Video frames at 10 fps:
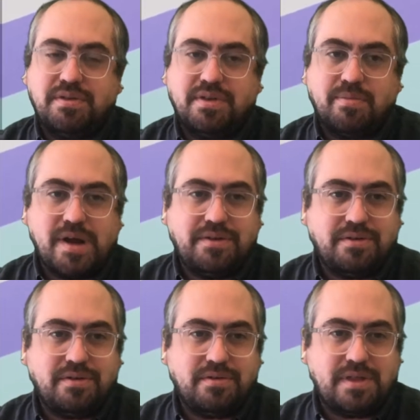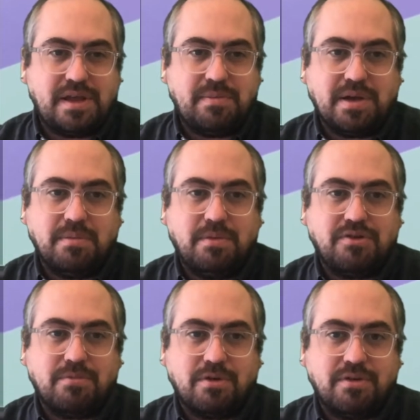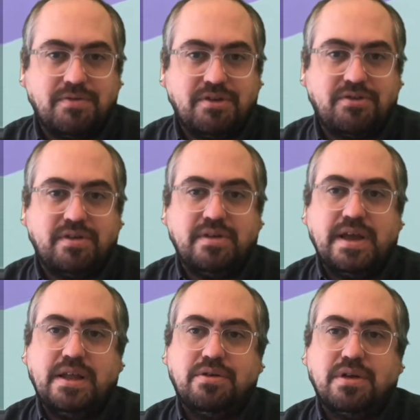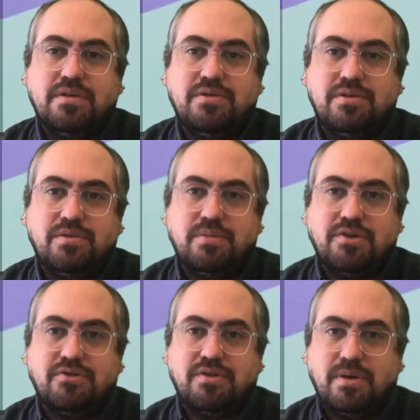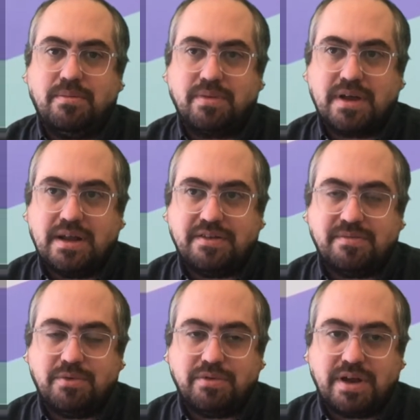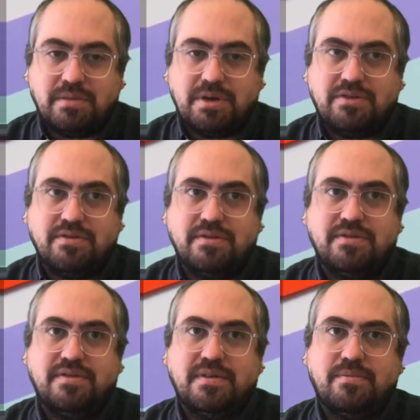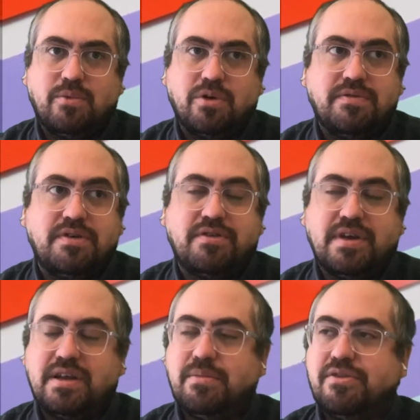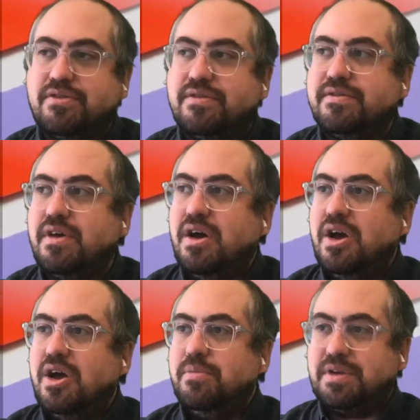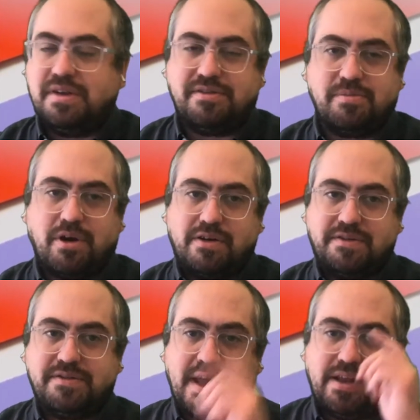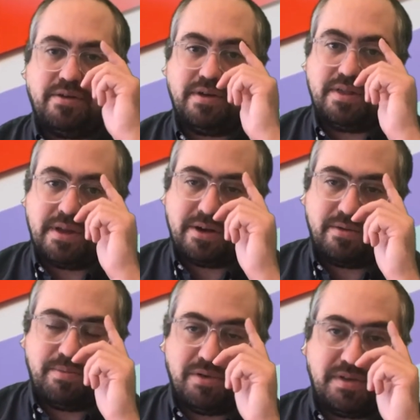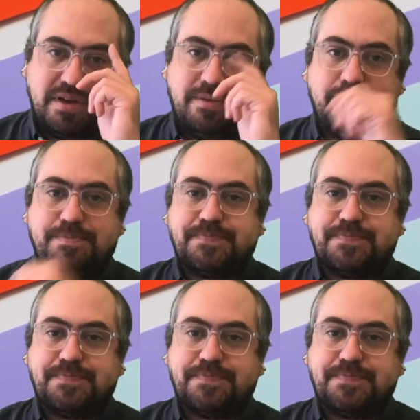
into the browser, they become much more efficient, and you can do much kind of smoother animations and more efficient animations because they're part of the standard and they're built in.